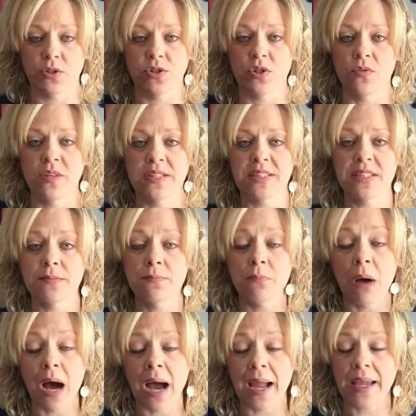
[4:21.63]
So this is
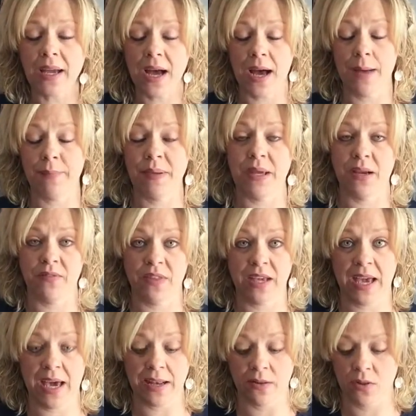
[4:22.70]
my copy of the
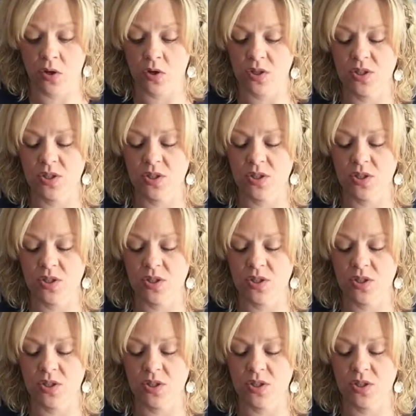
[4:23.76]
catalog.